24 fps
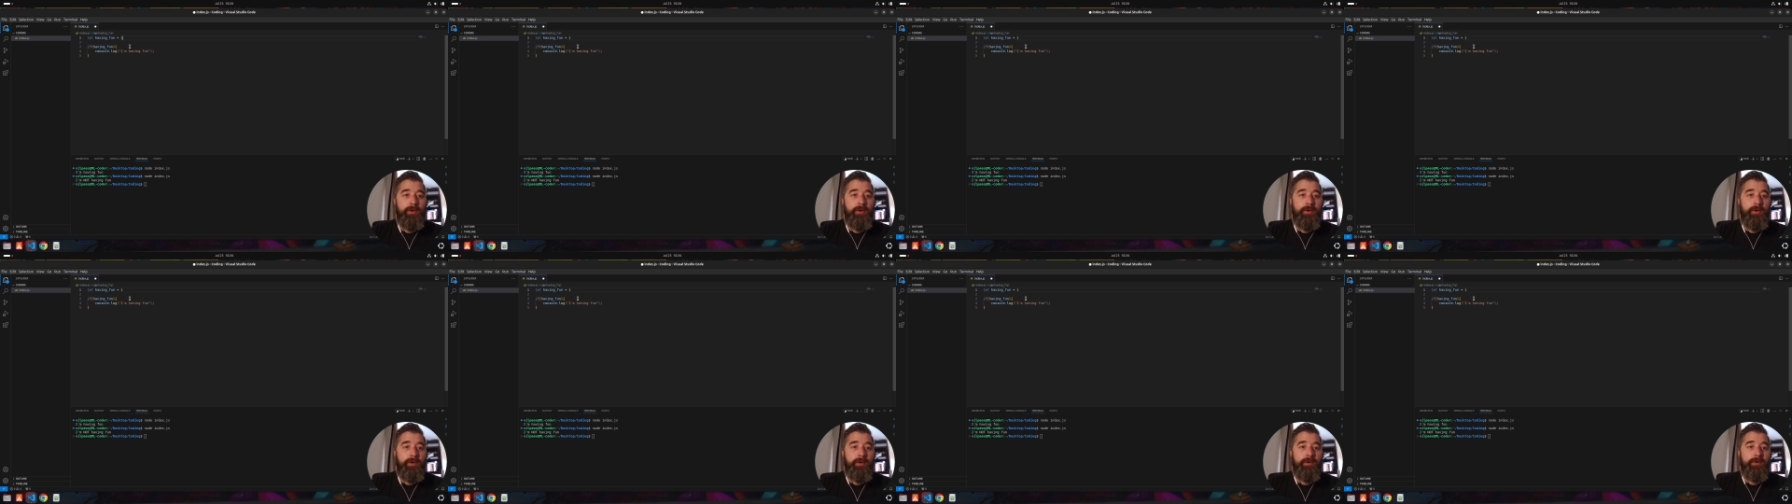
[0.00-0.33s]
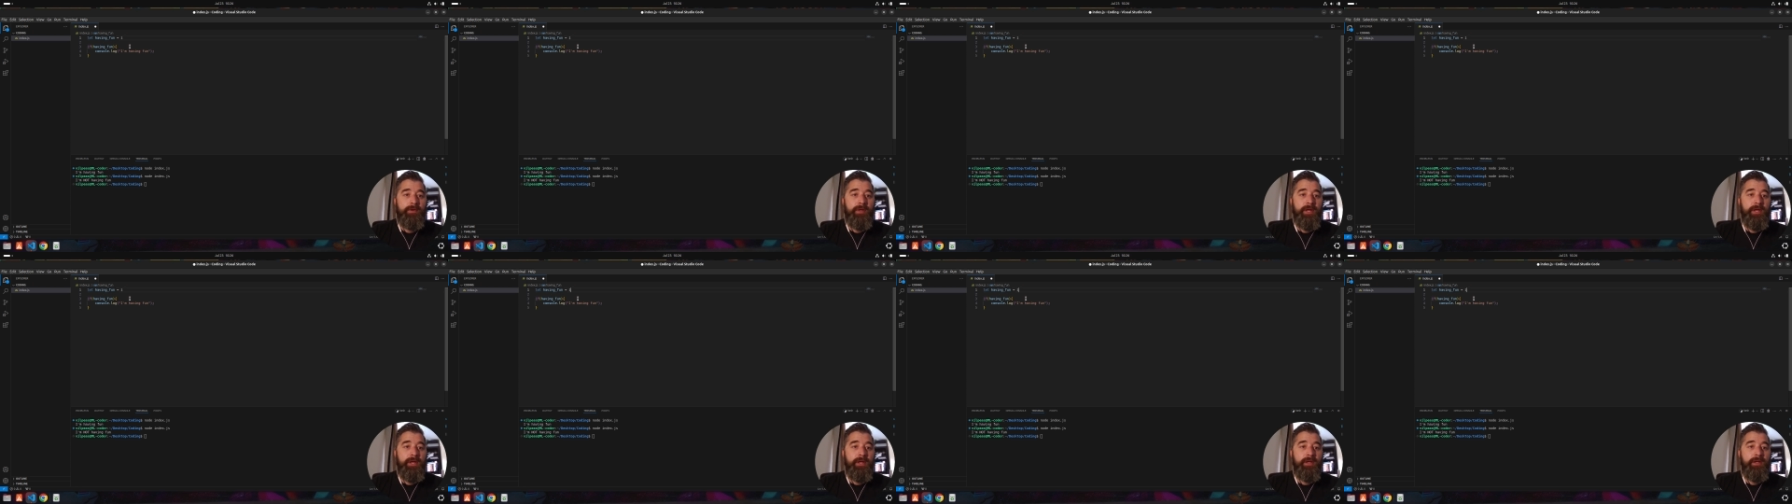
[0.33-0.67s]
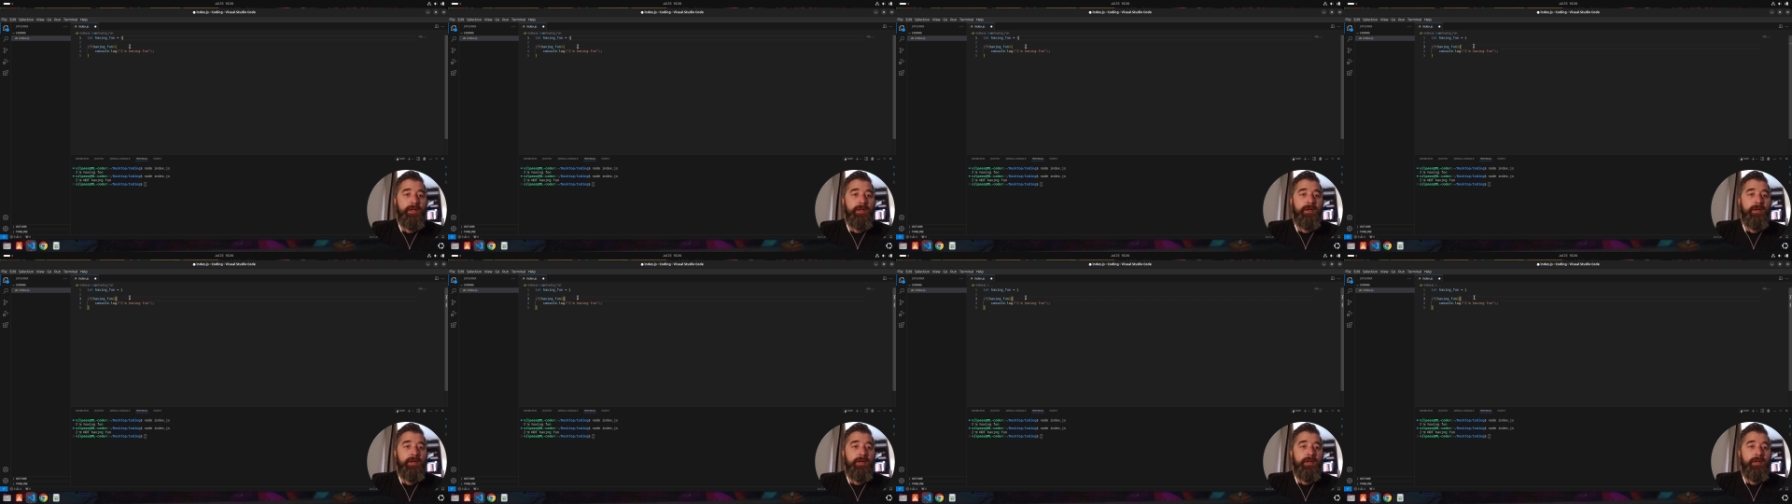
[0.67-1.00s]
Okay,
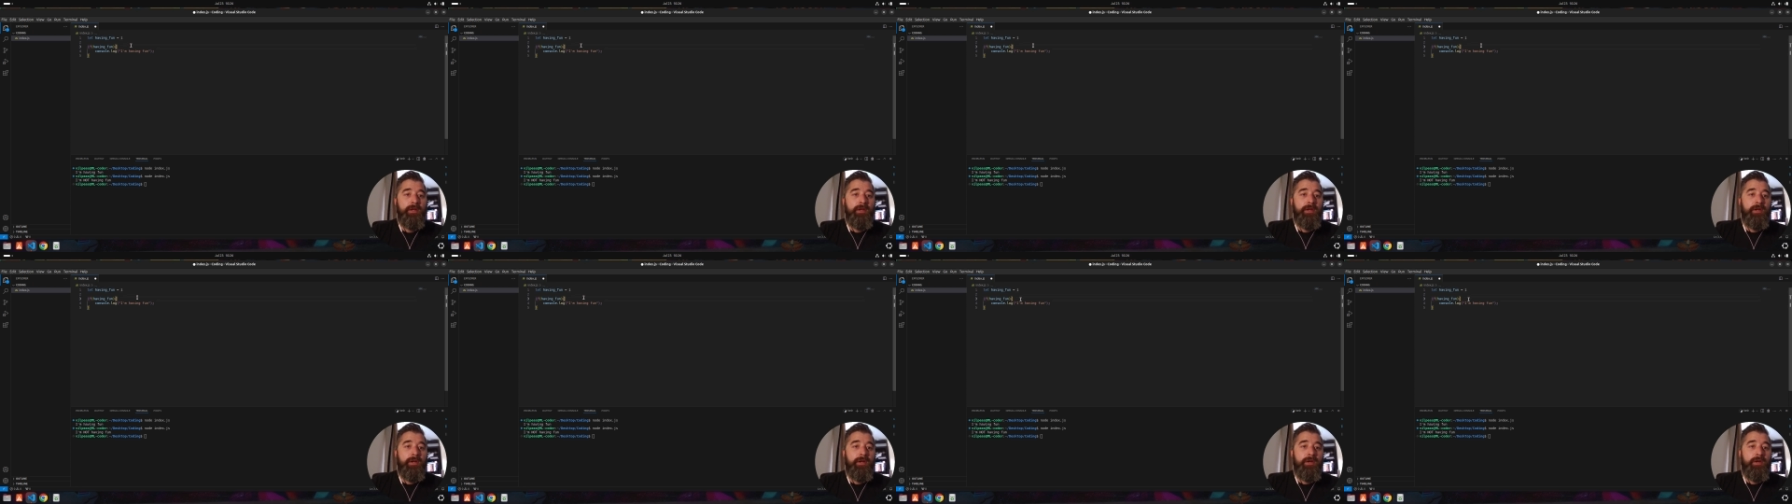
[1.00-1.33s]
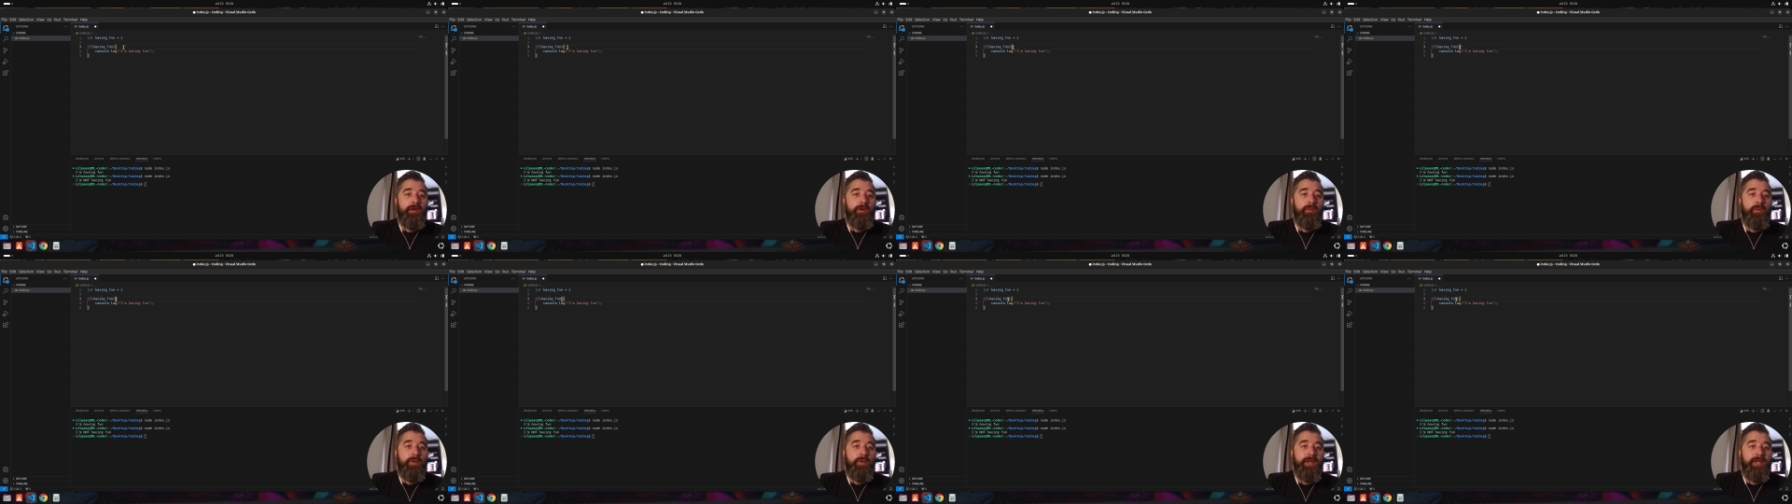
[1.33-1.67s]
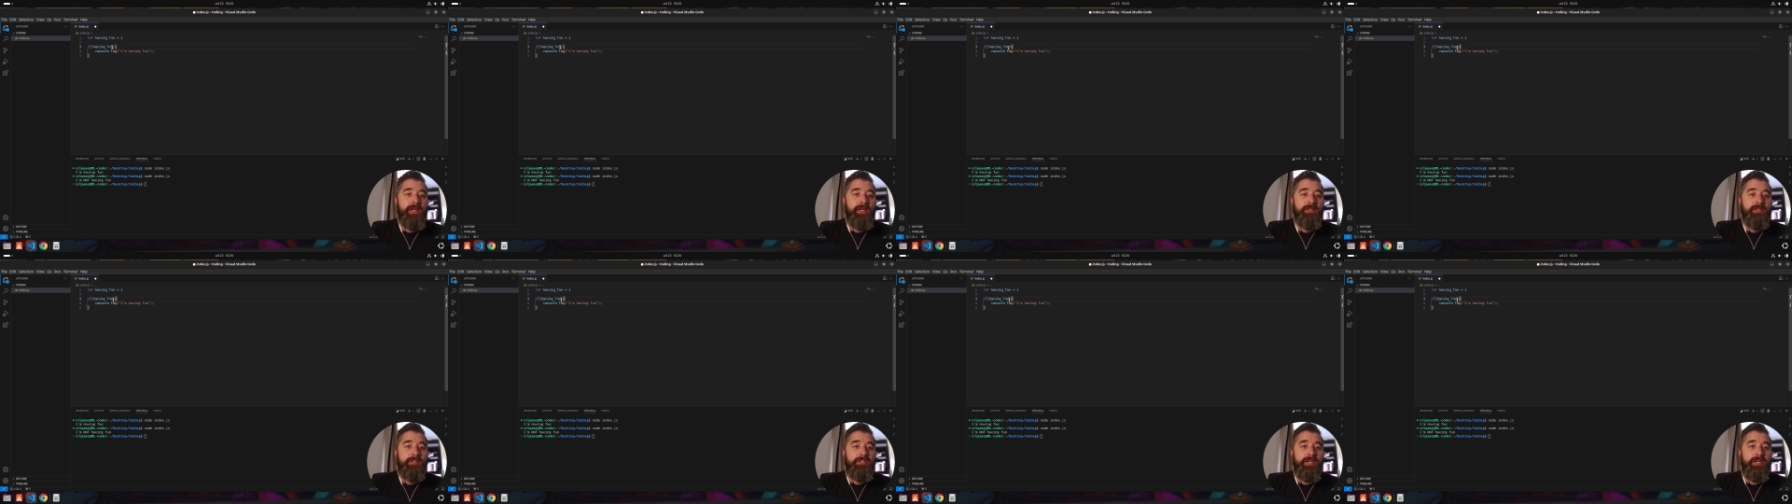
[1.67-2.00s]
we
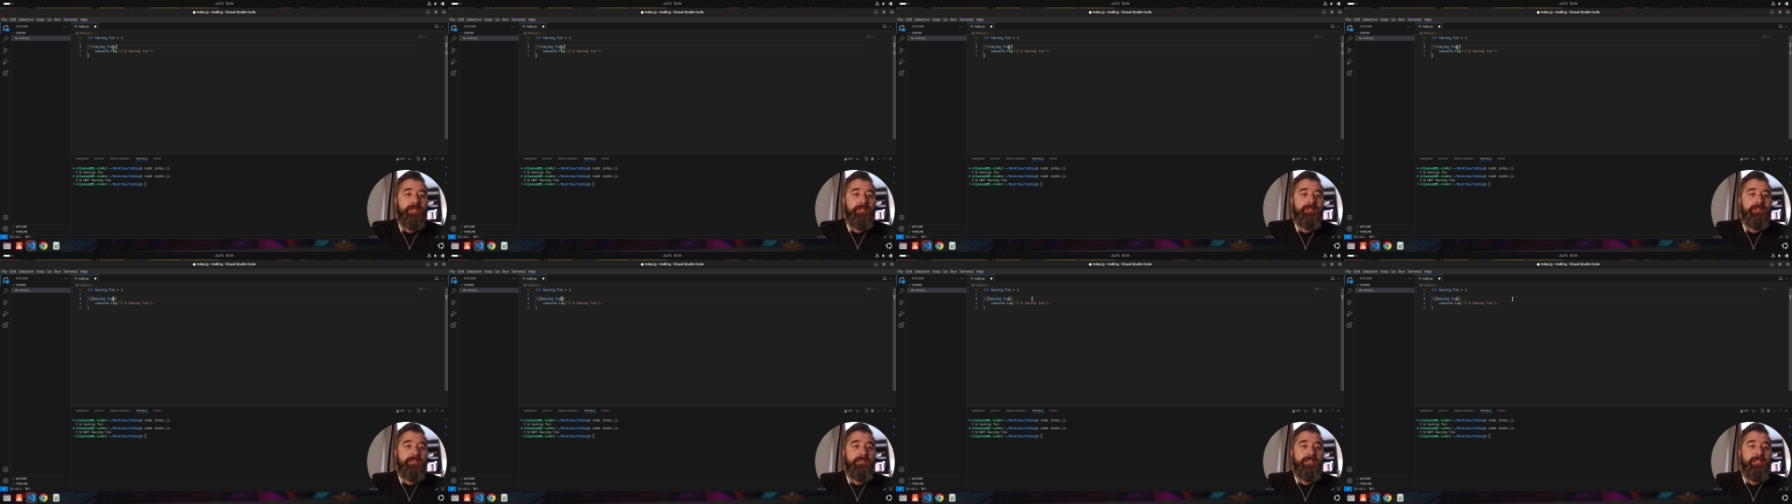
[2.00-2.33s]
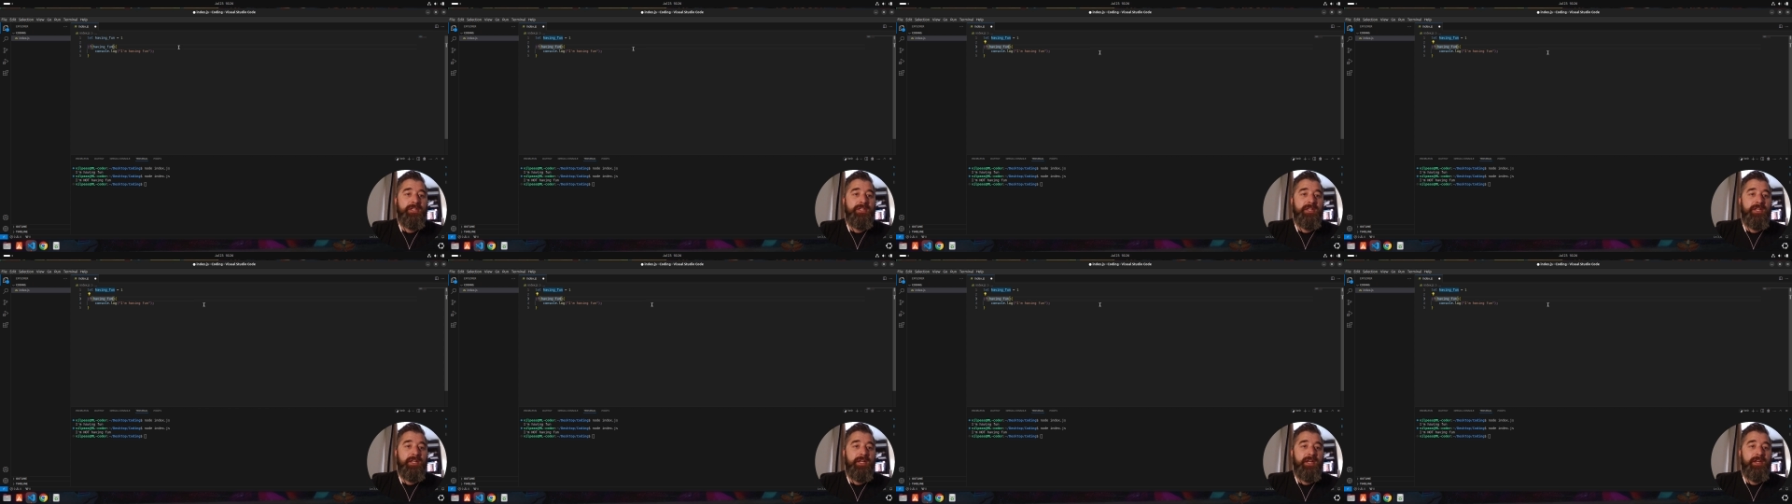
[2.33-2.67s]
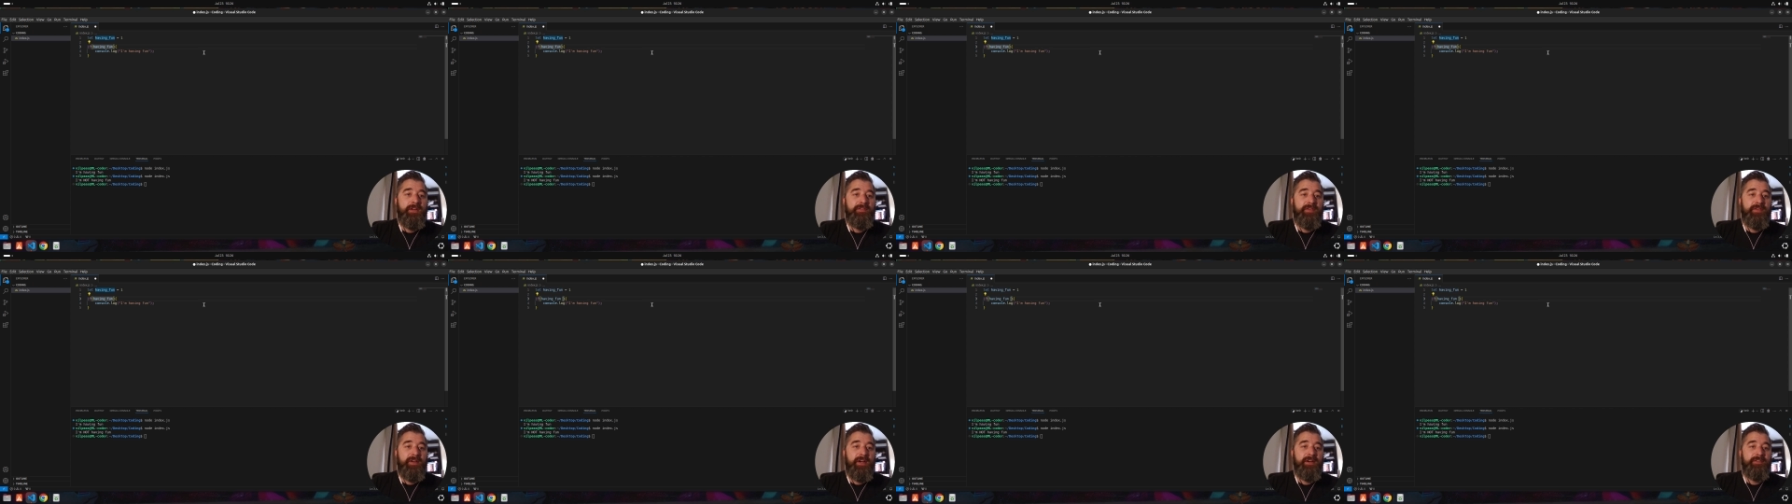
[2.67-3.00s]
can check to see if
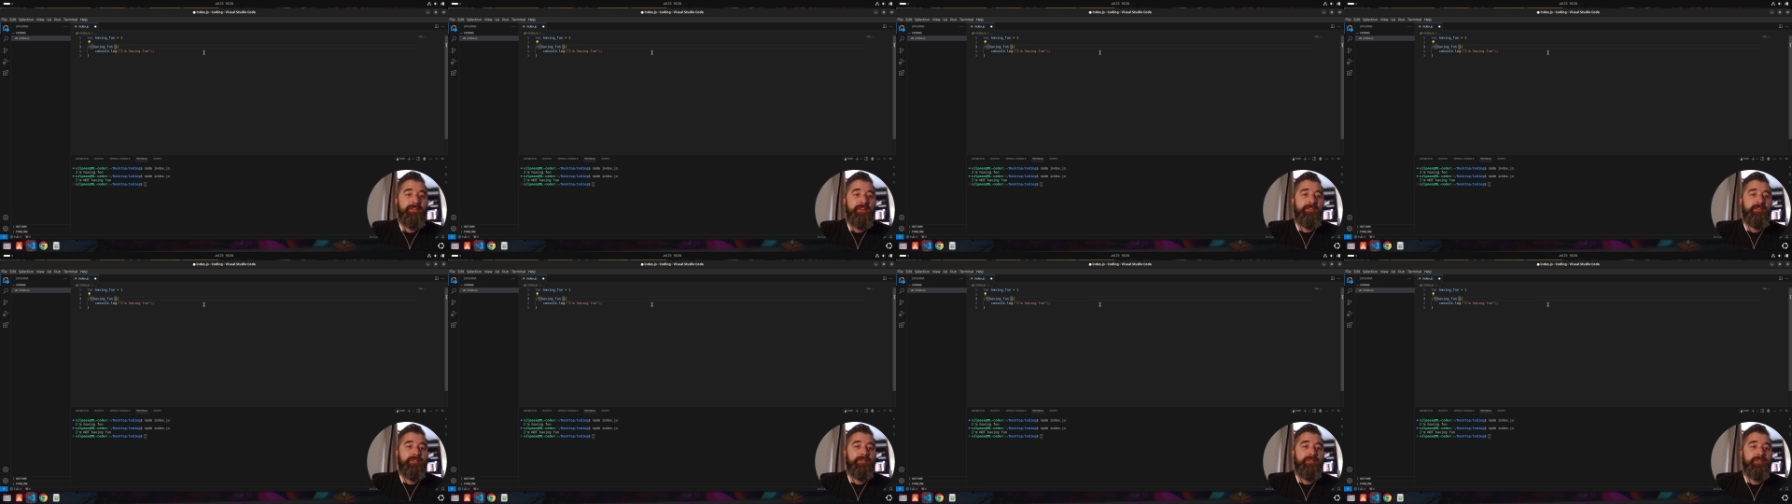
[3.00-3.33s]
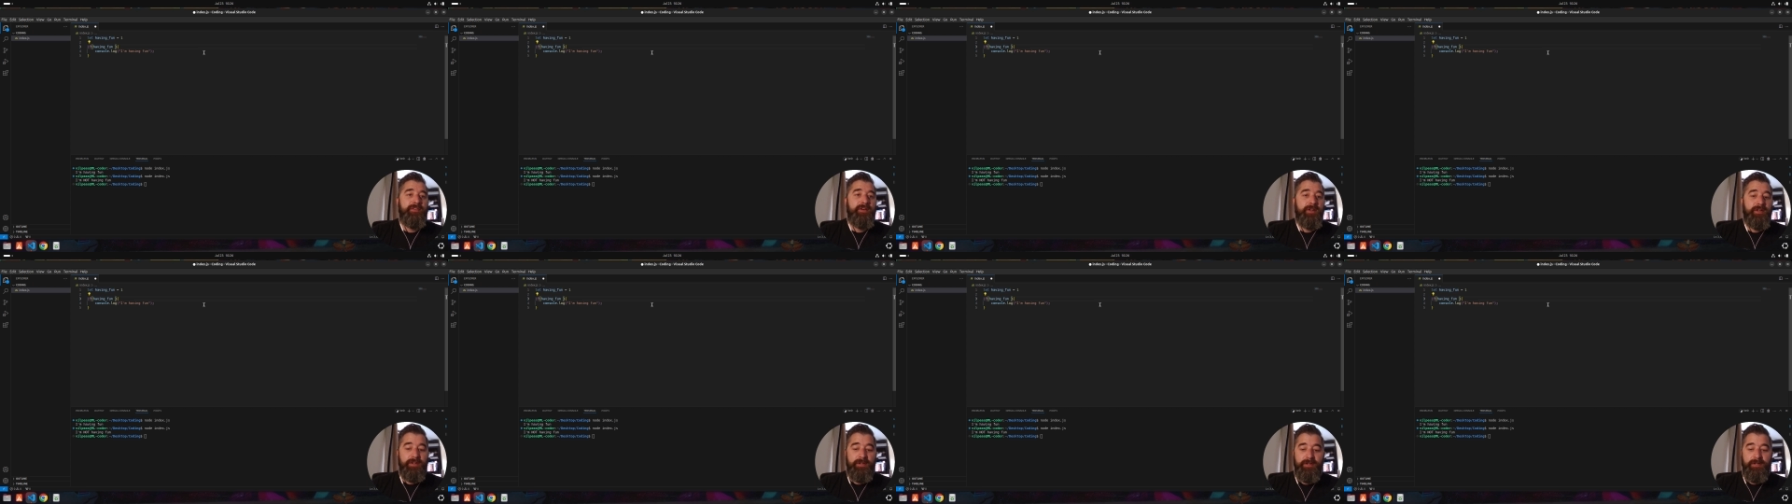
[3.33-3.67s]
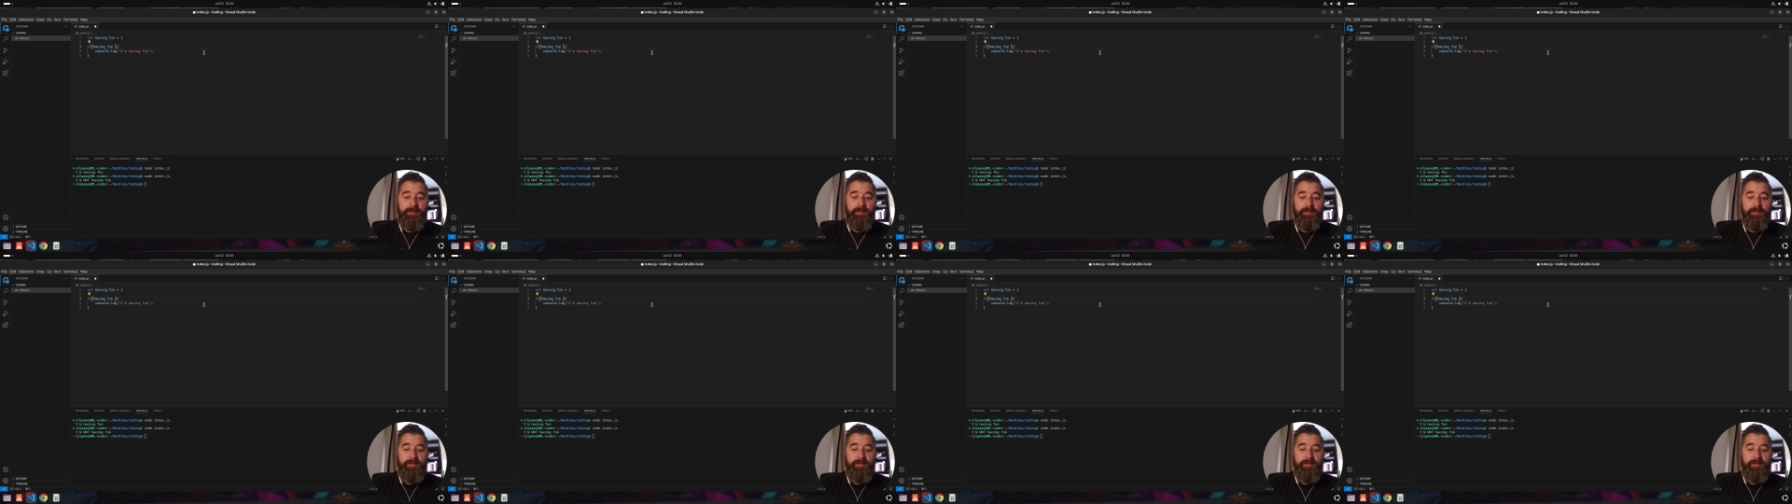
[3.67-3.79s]
having fun